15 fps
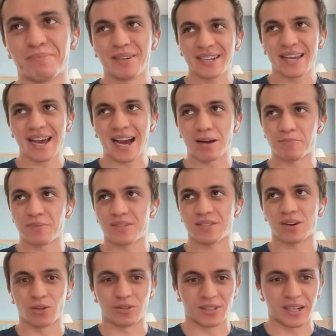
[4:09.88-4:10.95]
Mini
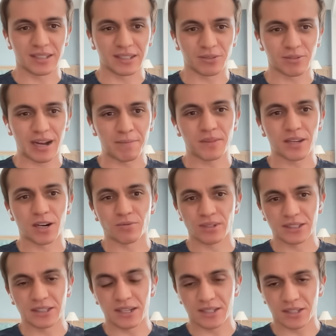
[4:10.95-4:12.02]
apps on Telegram, they're
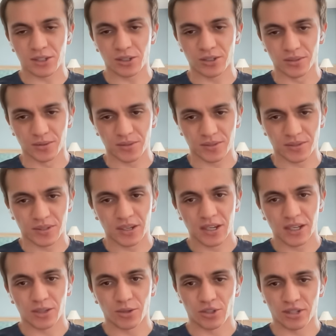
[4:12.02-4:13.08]
really easy to use.
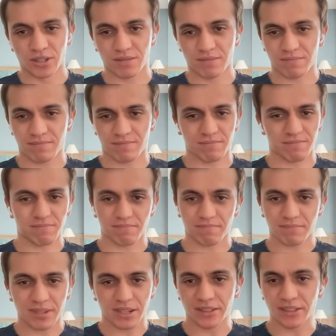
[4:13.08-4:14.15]
You just
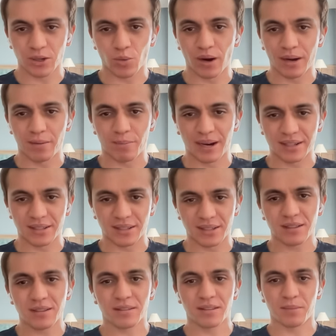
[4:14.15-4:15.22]
click one
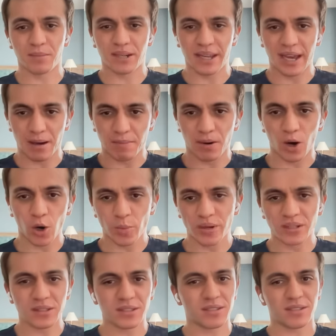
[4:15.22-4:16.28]
button, the mini app
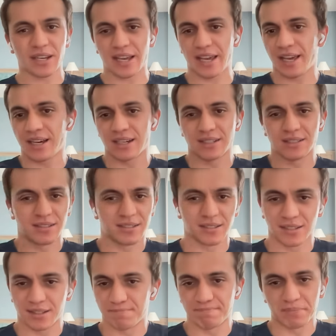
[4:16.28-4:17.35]
opens, and
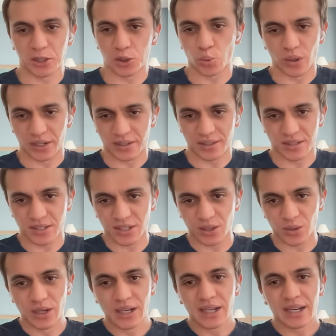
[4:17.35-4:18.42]
uh, it works.
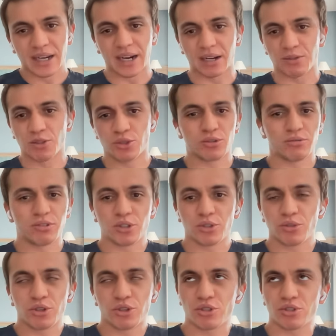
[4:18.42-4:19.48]
So uh, you, you
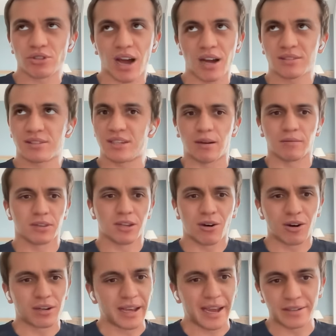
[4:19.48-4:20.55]
you should not
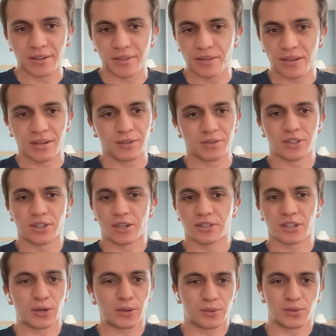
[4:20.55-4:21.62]
download anything. You do
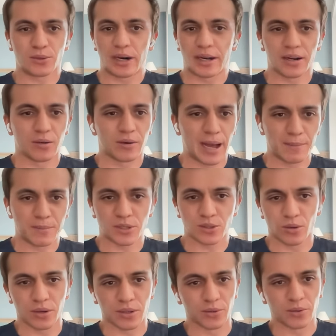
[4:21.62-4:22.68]
not go to, I don't know, App
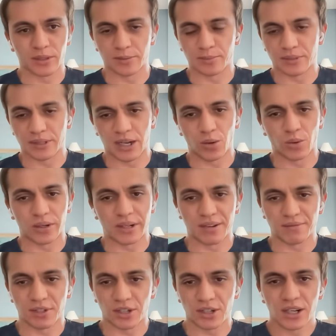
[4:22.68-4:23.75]
Store, Google Play,
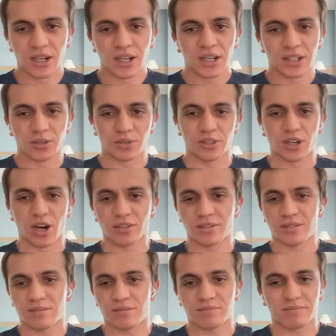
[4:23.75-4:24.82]
wherever. You do
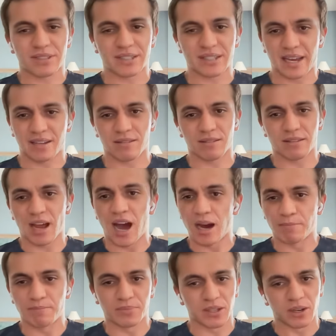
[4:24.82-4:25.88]
not set
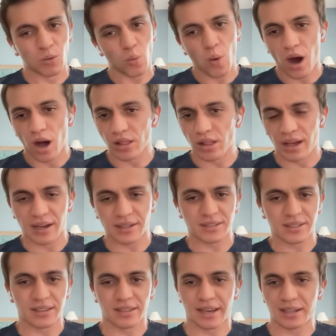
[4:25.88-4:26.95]
up the
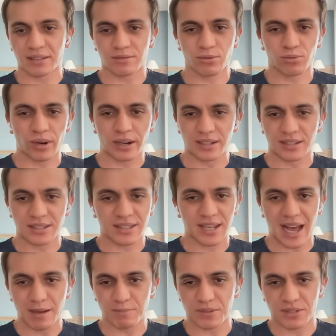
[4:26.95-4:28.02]
wallet in like twenty
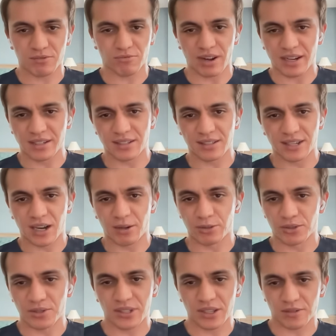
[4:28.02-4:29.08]
steps, writing down
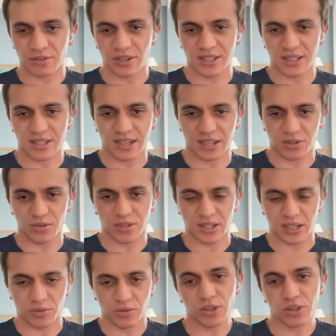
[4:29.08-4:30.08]
your seed phrase, et cetera, et cetera.